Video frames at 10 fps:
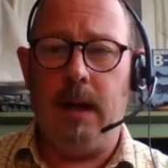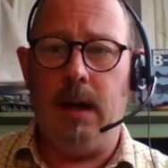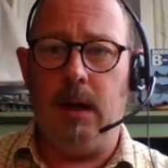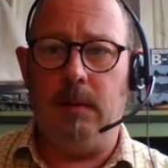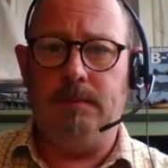
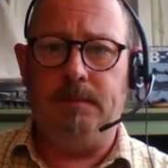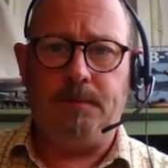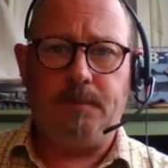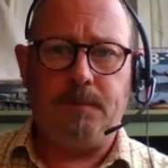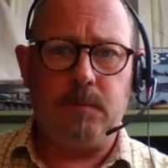Um,
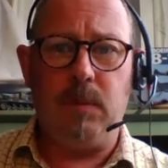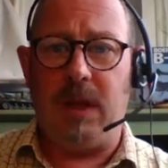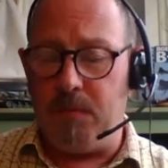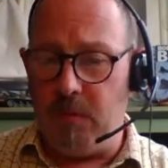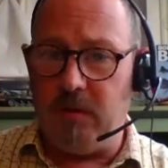
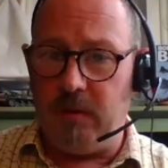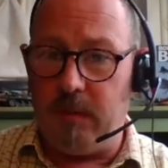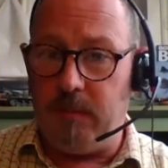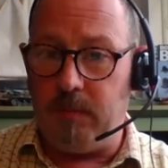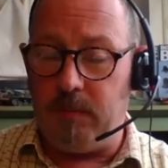but they've proven
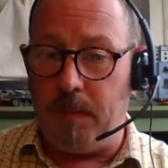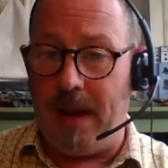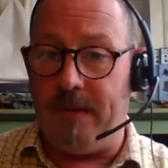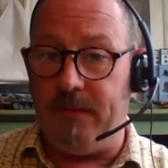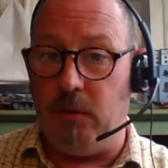that the, the
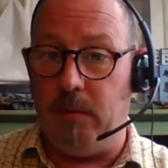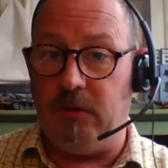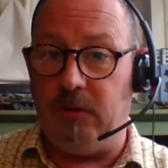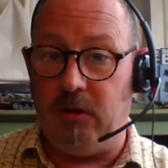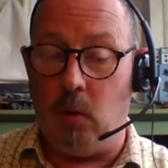platform
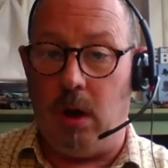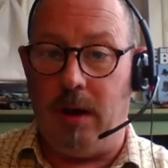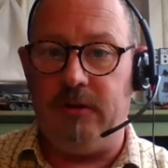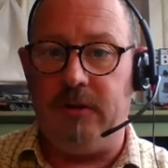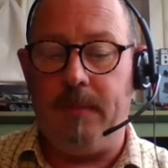is is
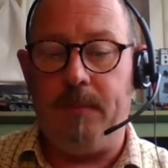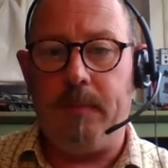wise.